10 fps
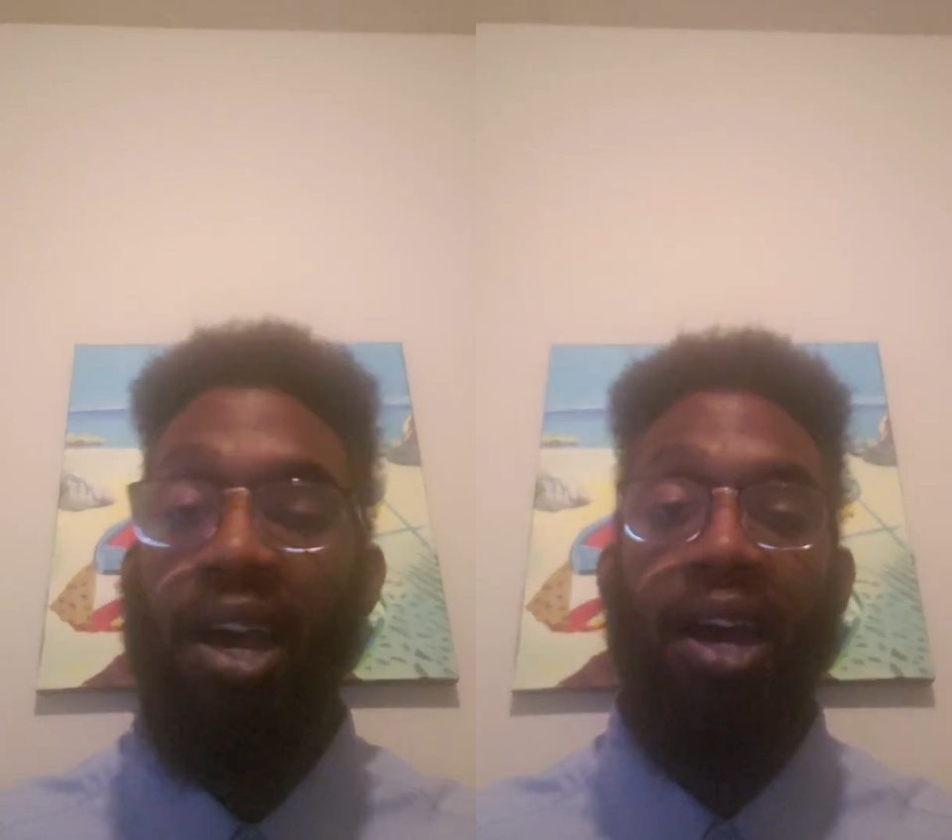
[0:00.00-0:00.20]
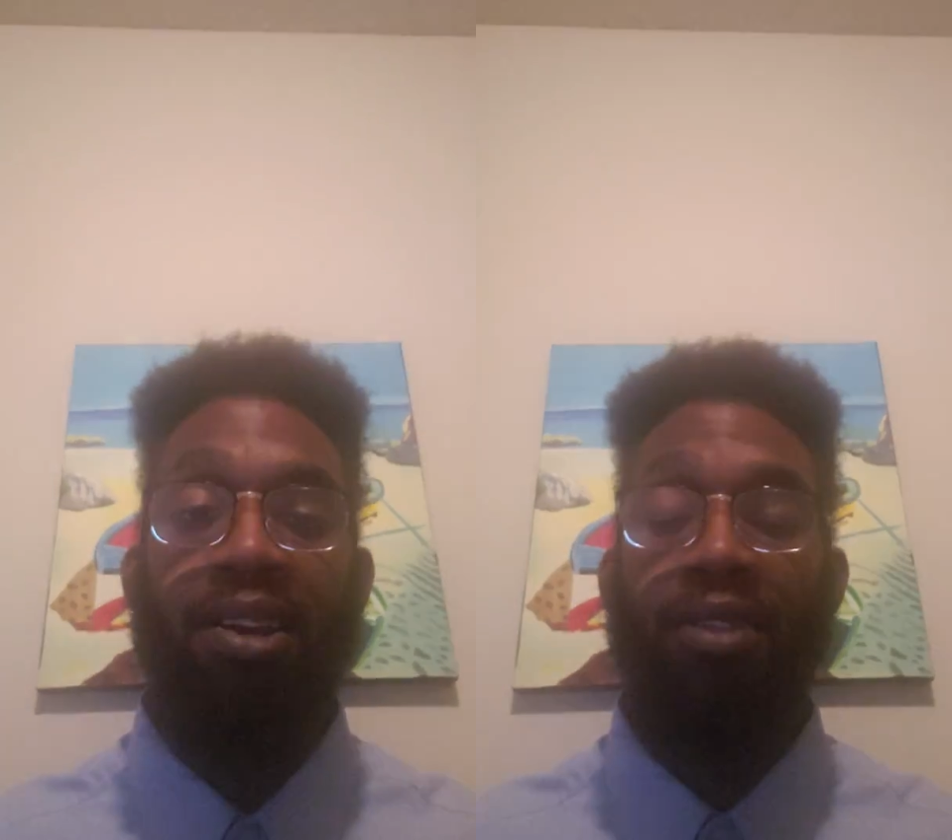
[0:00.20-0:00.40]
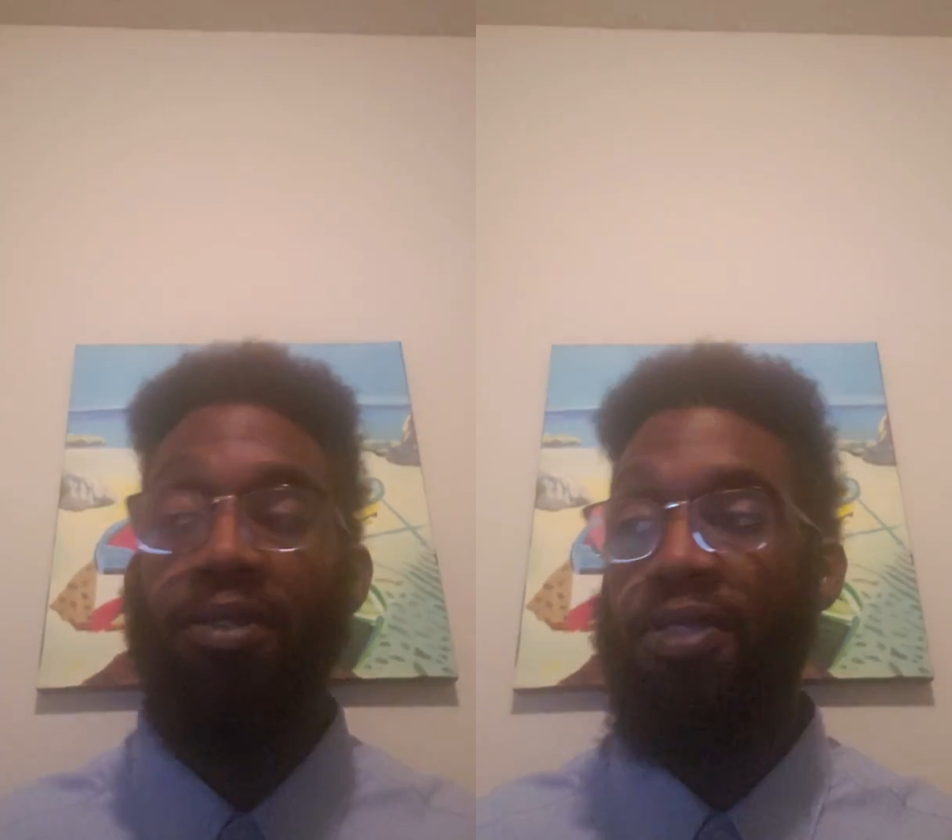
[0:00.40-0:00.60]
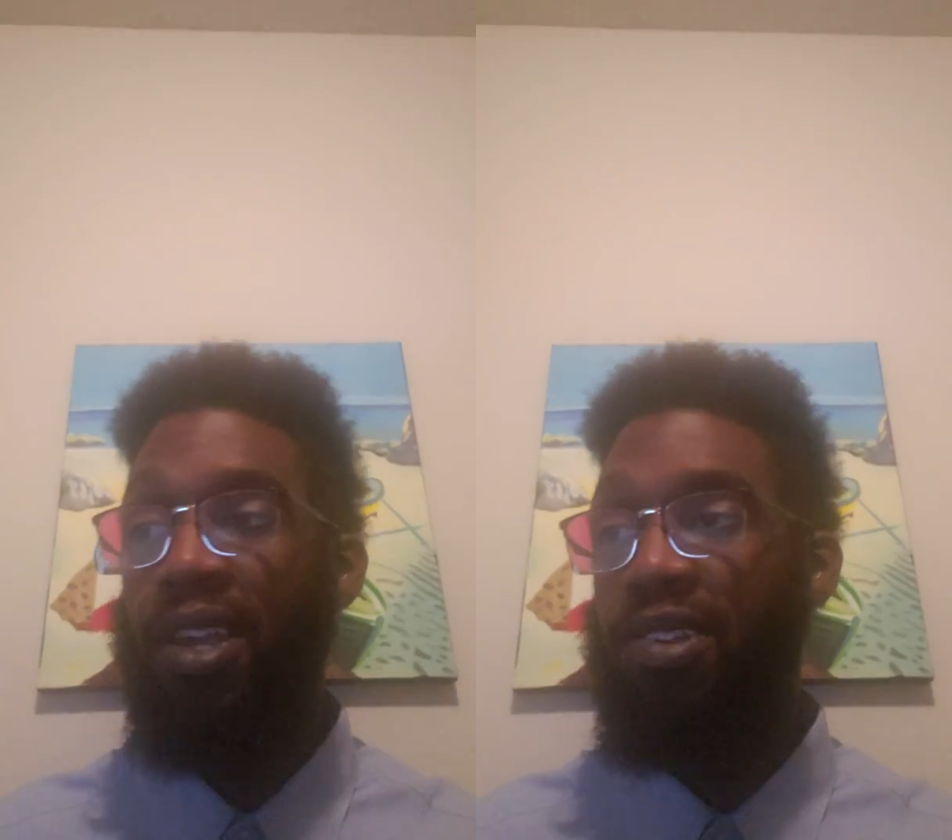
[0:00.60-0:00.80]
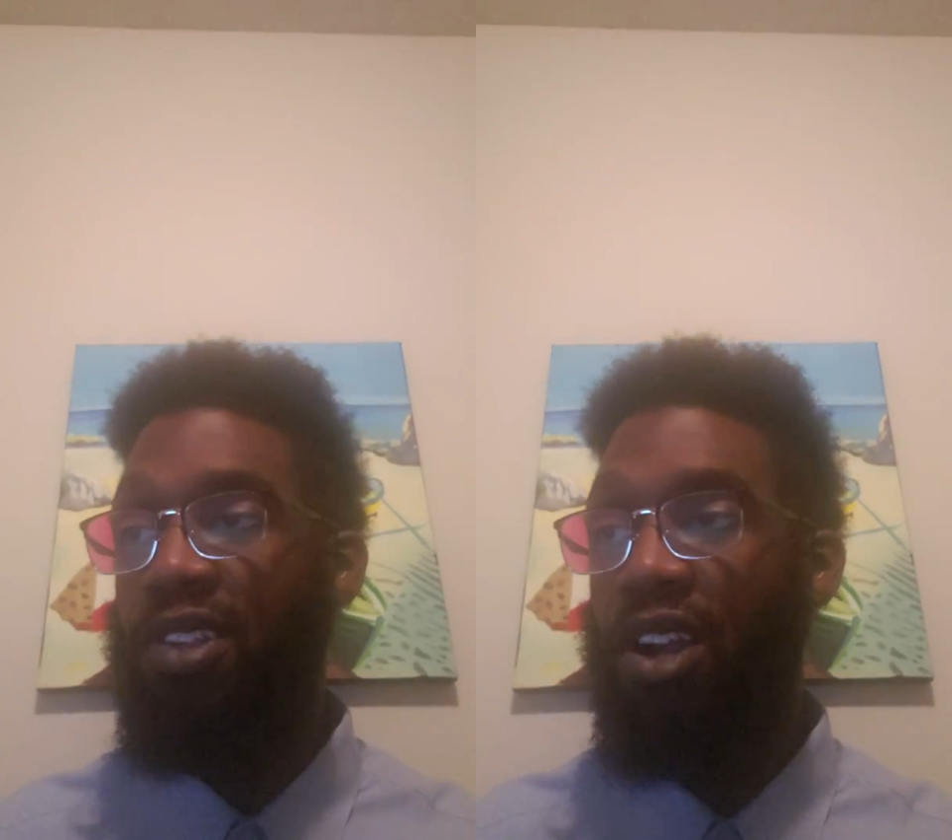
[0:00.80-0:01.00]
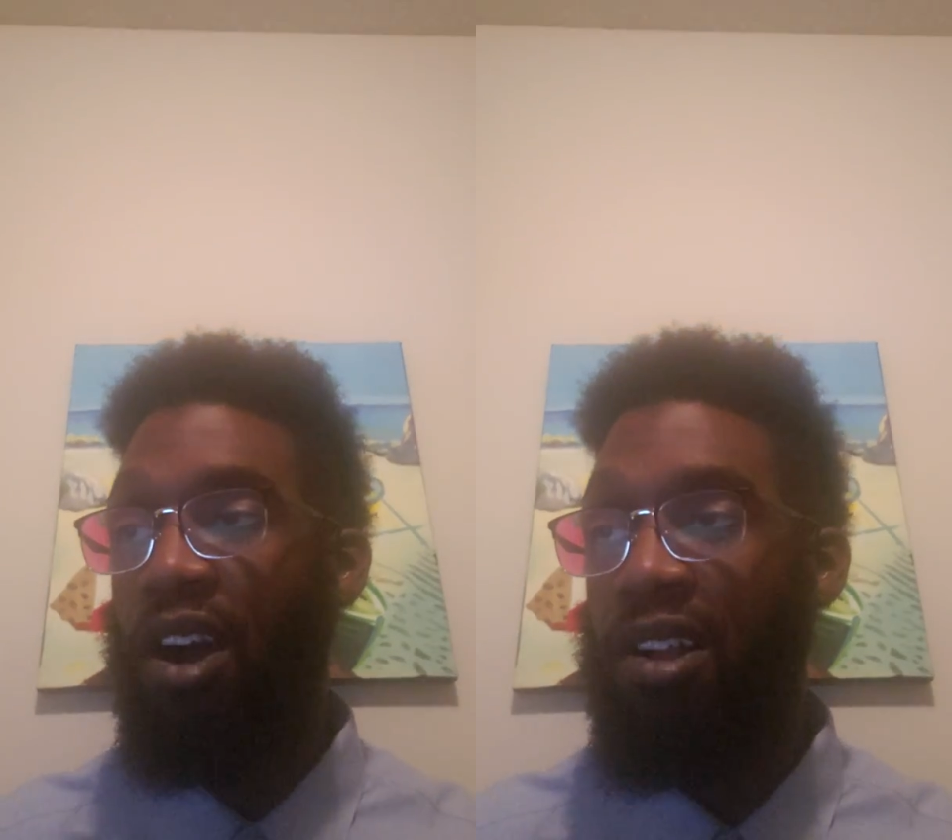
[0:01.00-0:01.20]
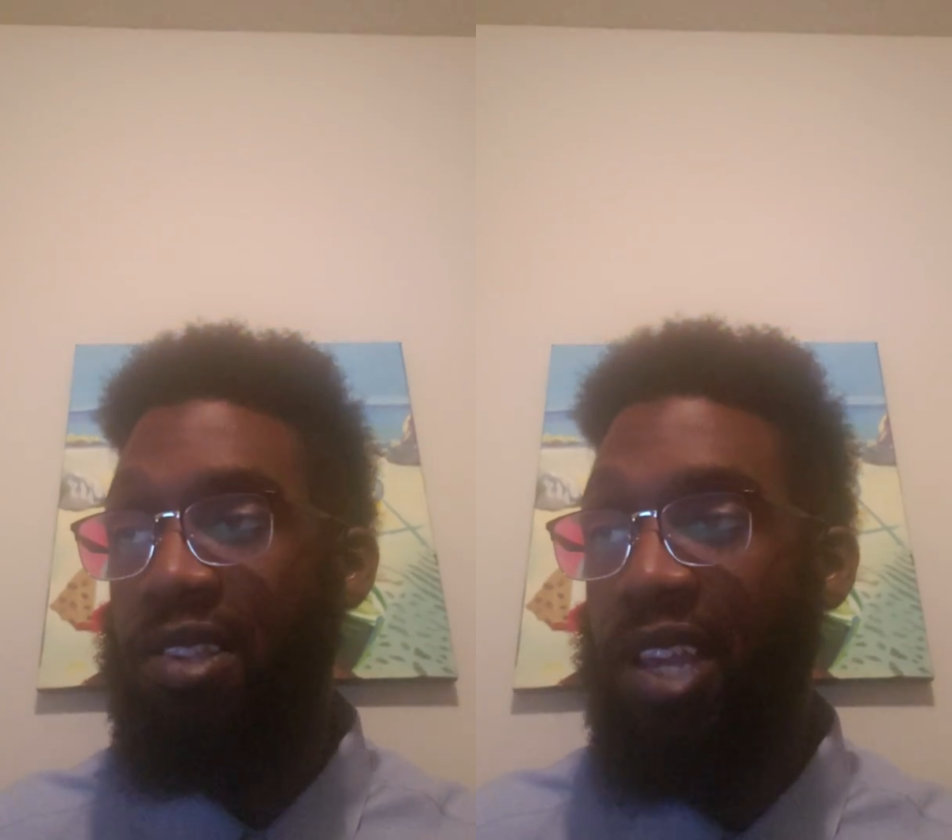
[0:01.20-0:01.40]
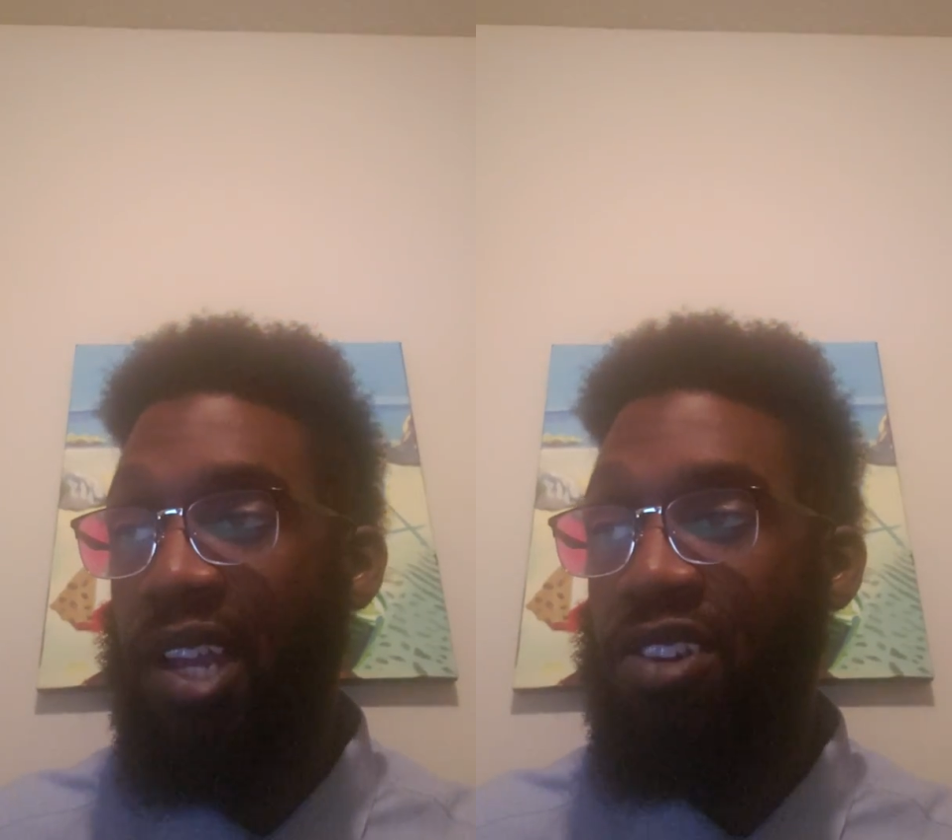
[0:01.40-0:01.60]
Another thing is the
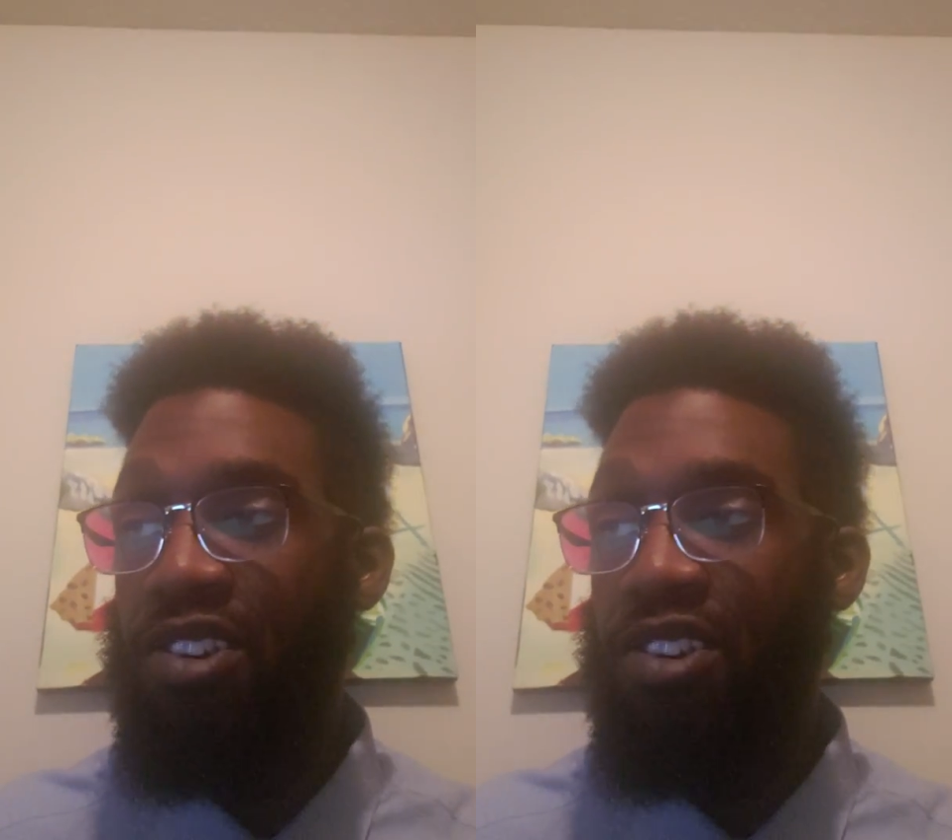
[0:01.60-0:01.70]
contact